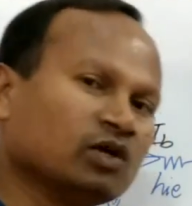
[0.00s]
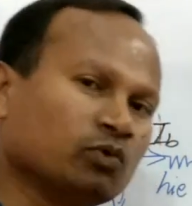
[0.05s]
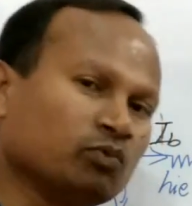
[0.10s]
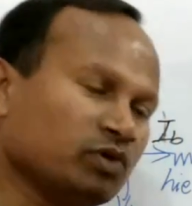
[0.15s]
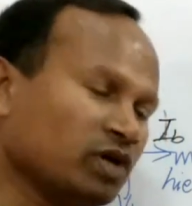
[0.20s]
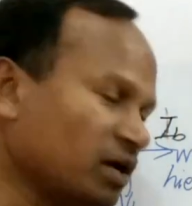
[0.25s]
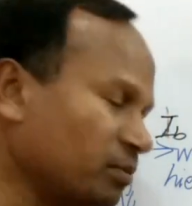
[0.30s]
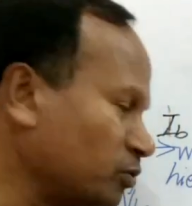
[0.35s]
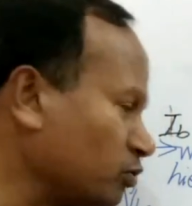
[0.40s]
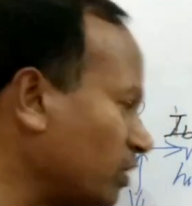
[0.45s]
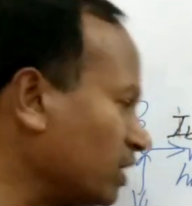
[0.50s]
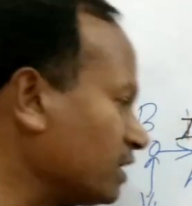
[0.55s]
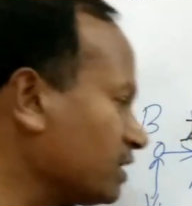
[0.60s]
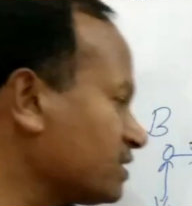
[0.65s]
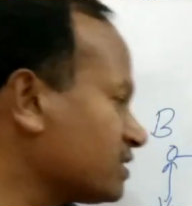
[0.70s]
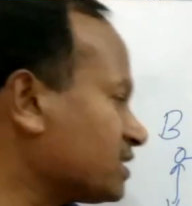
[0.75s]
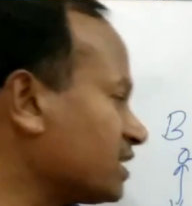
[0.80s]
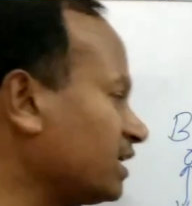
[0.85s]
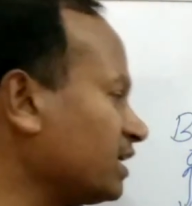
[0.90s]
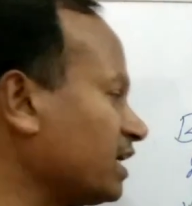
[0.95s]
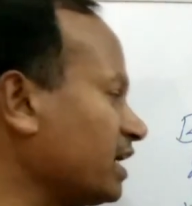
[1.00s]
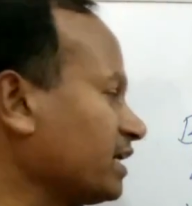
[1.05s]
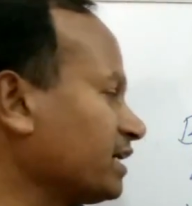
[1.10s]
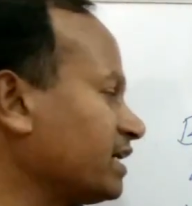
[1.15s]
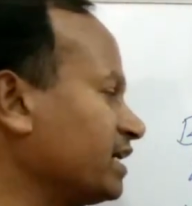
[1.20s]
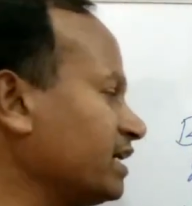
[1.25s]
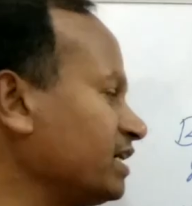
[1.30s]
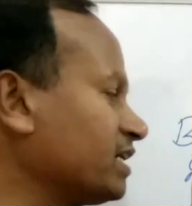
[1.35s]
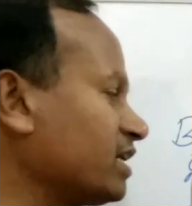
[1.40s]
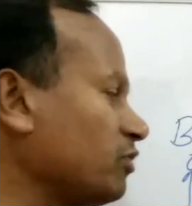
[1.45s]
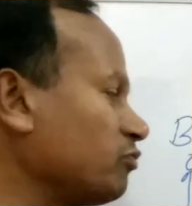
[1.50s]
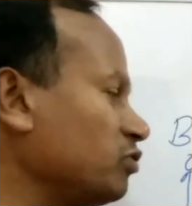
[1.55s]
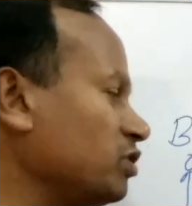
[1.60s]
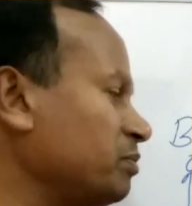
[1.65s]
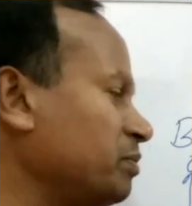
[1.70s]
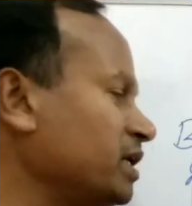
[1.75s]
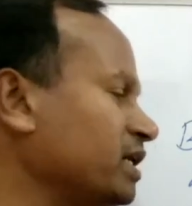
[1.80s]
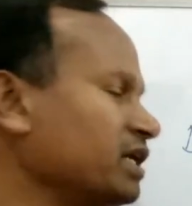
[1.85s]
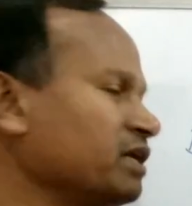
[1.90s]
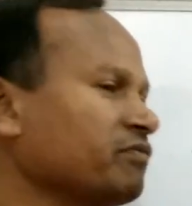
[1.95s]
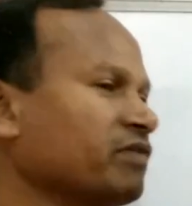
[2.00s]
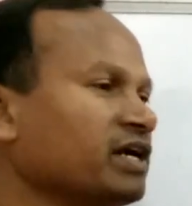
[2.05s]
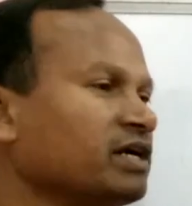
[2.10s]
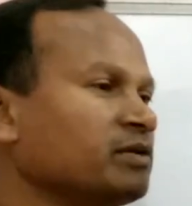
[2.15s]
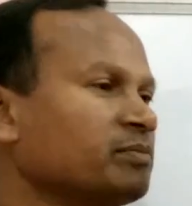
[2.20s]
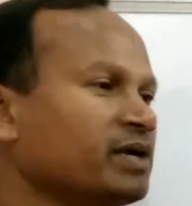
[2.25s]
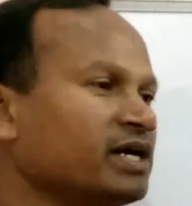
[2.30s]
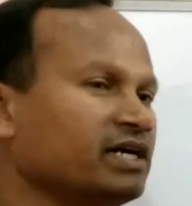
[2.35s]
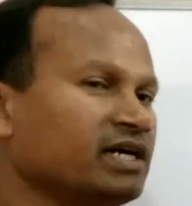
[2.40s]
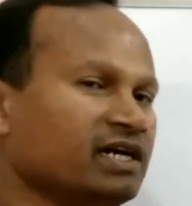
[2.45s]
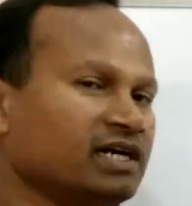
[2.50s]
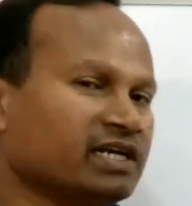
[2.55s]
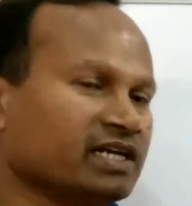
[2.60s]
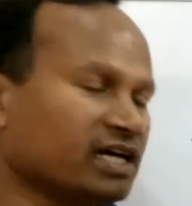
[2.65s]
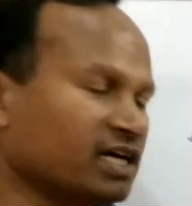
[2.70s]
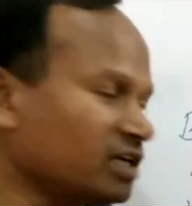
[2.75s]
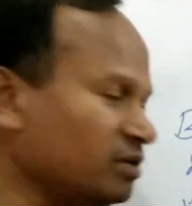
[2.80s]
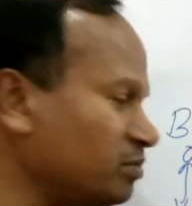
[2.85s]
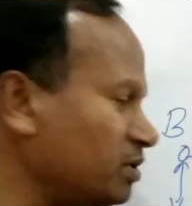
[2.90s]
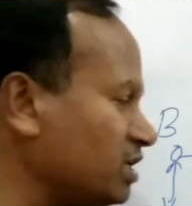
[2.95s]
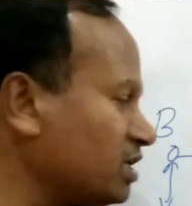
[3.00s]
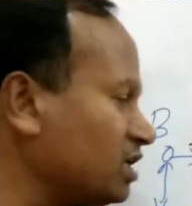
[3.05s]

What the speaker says: we have to understand that delta VB divided by delta IB